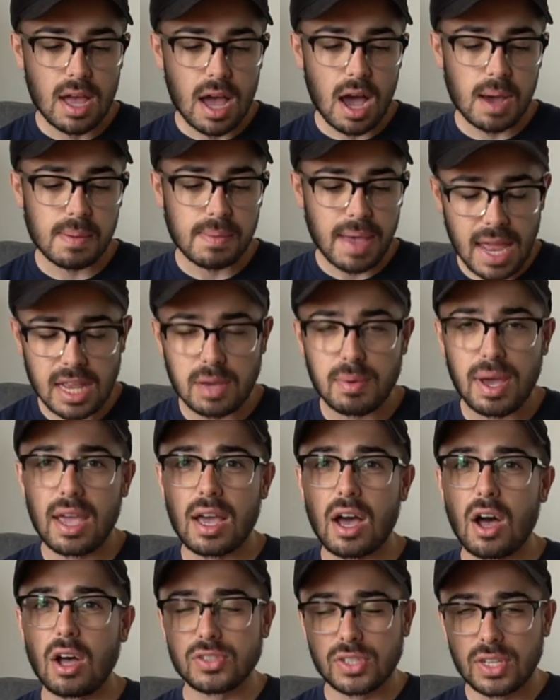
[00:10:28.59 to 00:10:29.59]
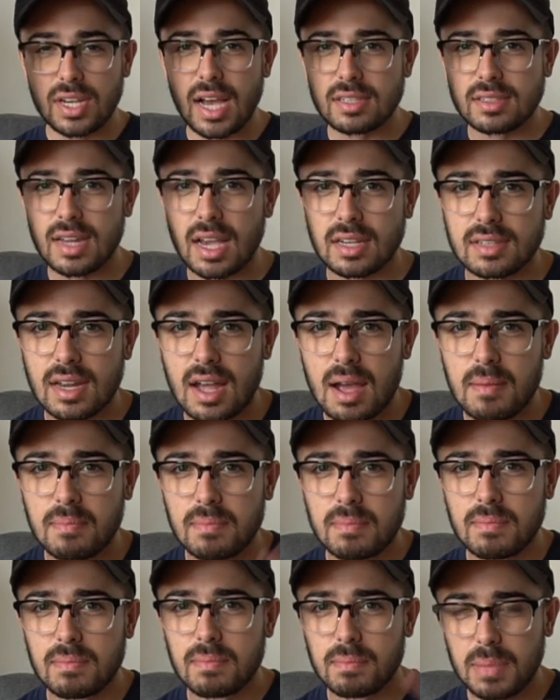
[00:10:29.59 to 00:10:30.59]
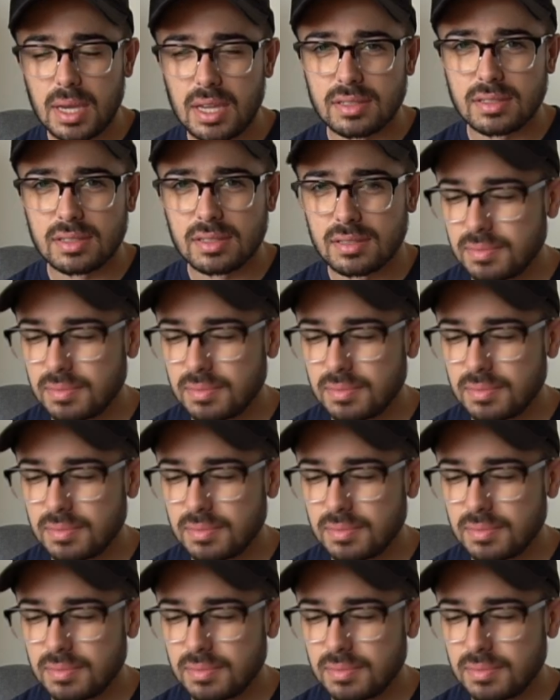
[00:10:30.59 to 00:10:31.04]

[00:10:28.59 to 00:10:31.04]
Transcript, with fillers: Um, anyway, I'll see you guys next time. Peace.